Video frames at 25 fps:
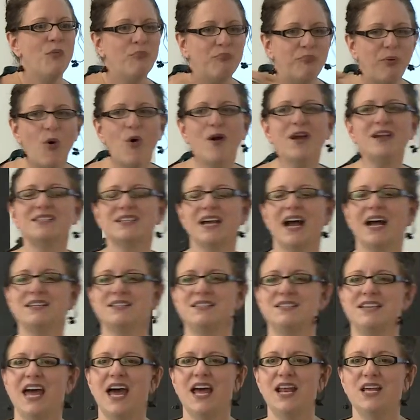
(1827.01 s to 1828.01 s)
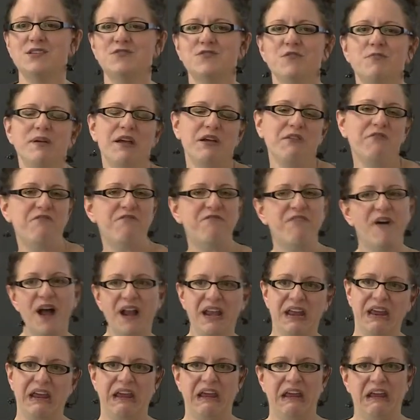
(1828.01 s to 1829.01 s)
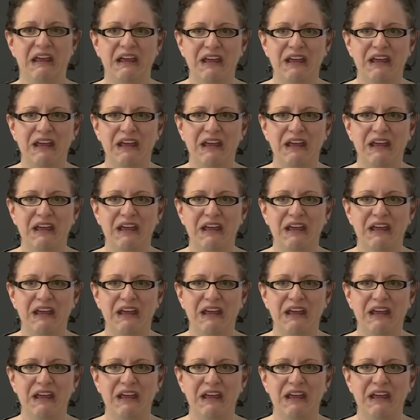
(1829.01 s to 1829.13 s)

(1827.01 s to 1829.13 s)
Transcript: Boys got status from being funny.